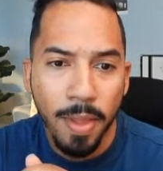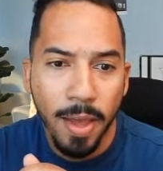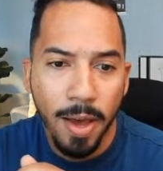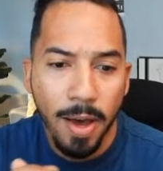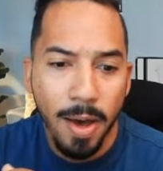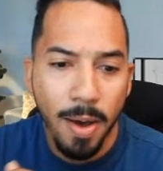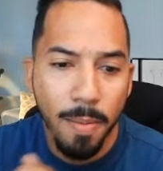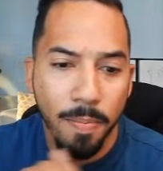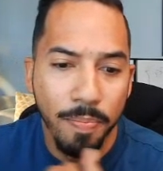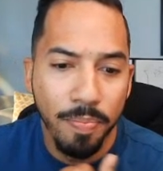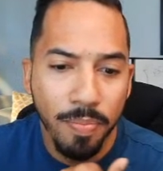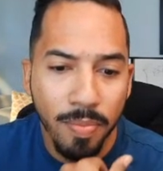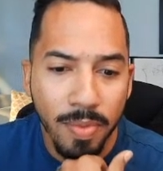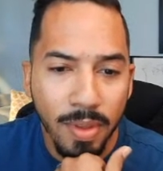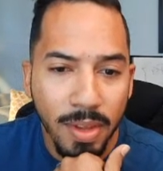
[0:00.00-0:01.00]

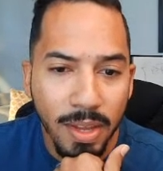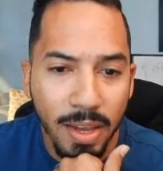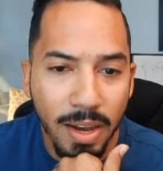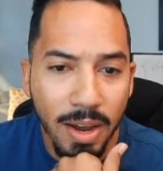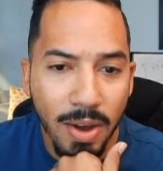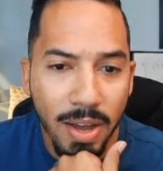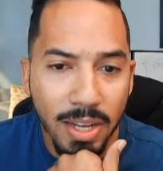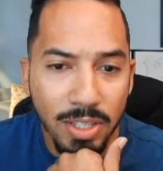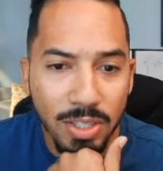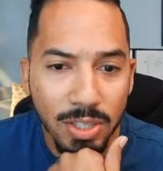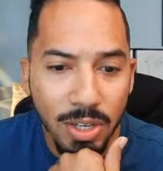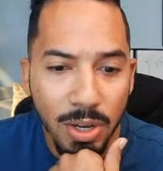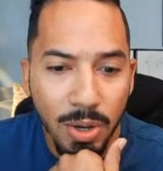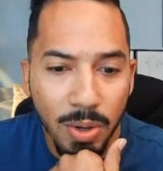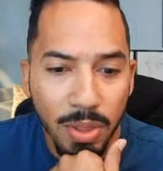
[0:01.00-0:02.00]
And
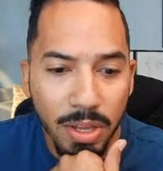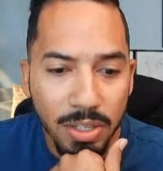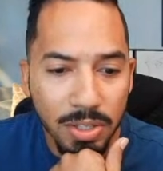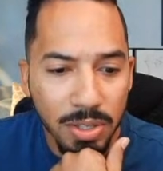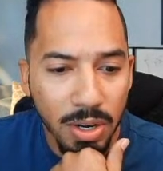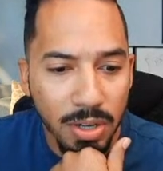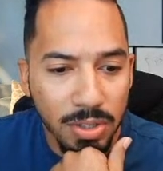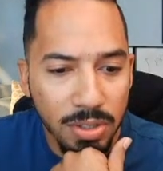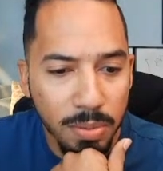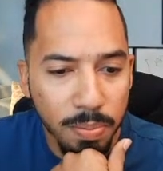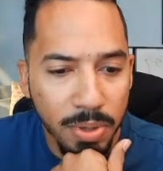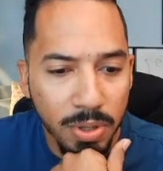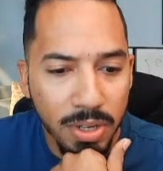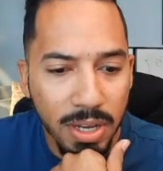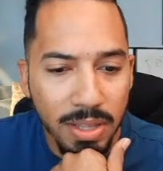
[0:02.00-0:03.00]
so they started to
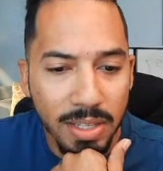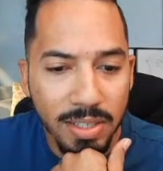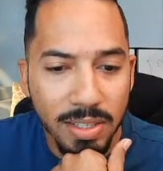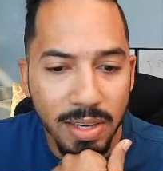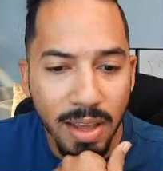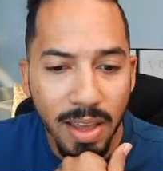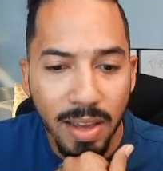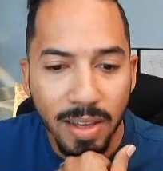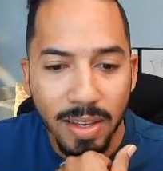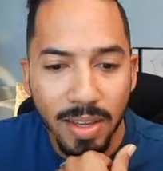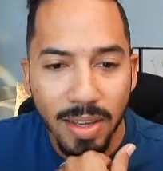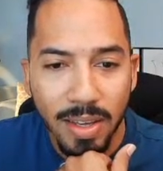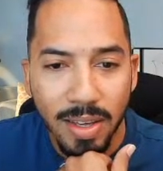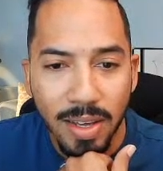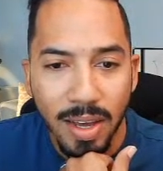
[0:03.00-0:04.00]
build out this deck,
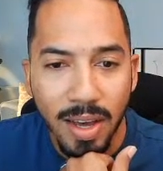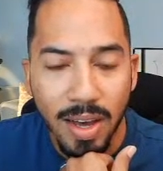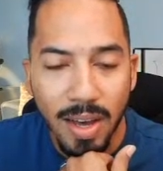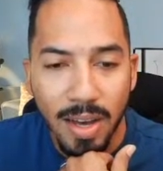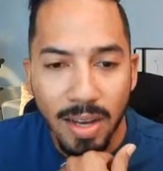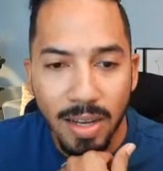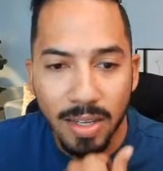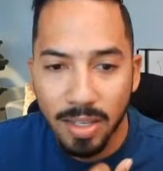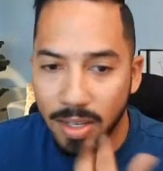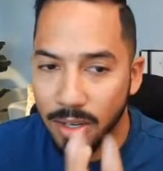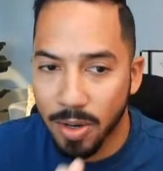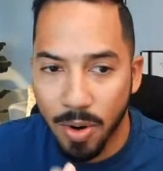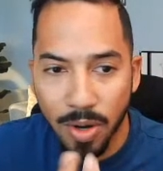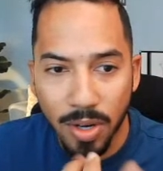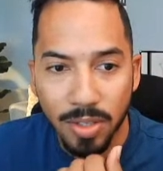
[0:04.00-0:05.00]

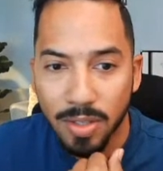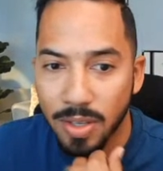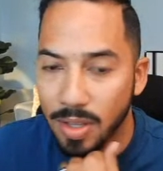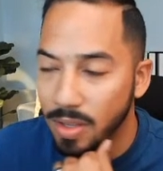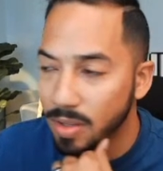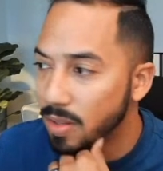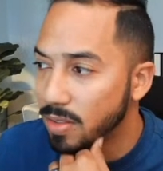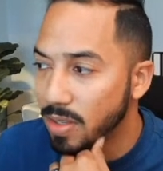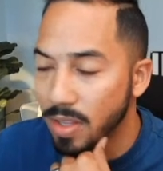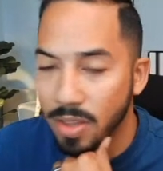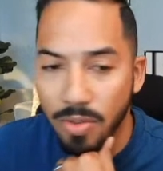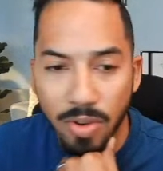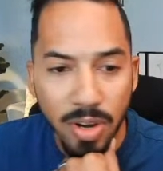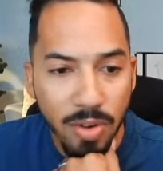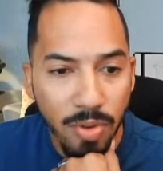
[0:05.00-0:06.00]
according to the
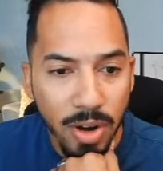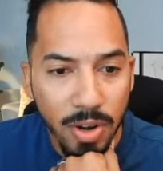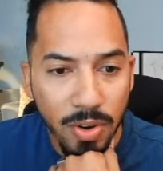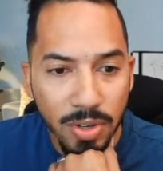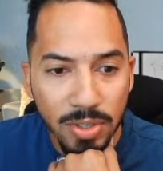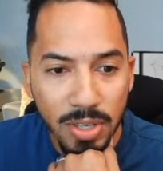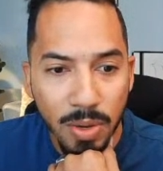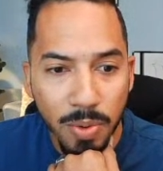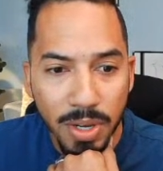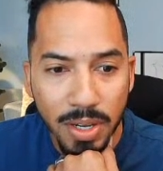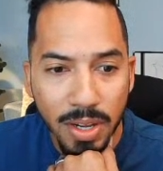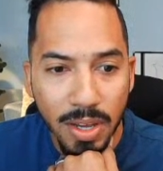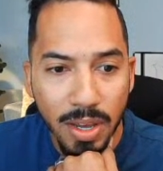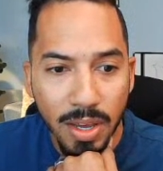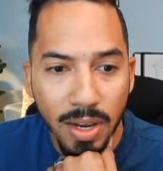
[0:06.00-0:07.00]
3D renderings that we
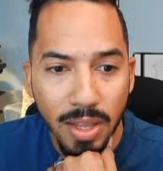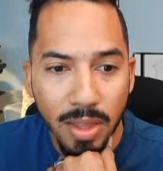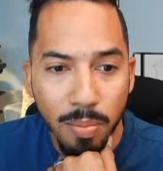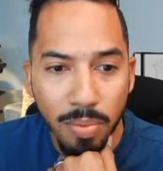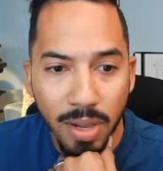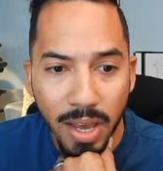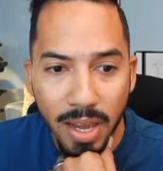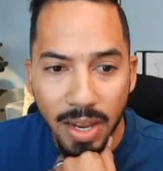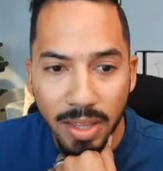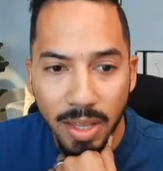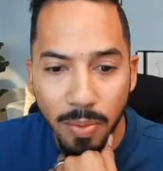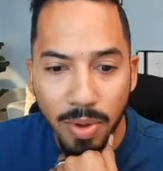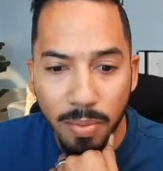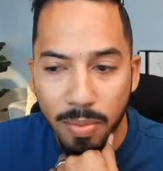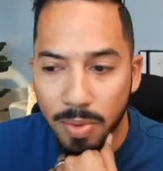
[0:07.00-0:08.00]
did and the planning
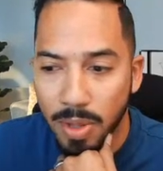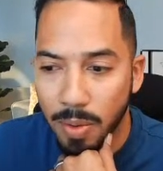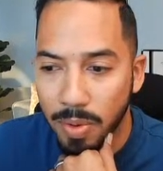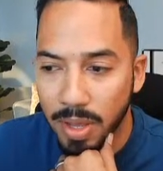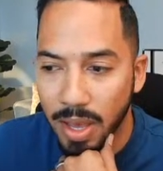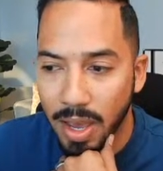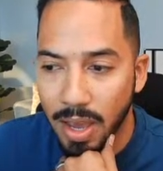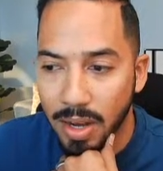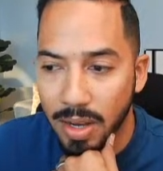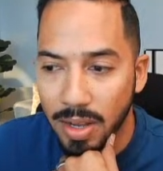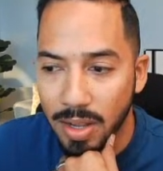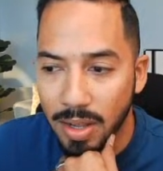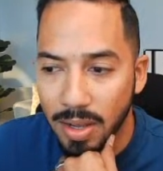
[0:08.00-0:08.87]
that we had.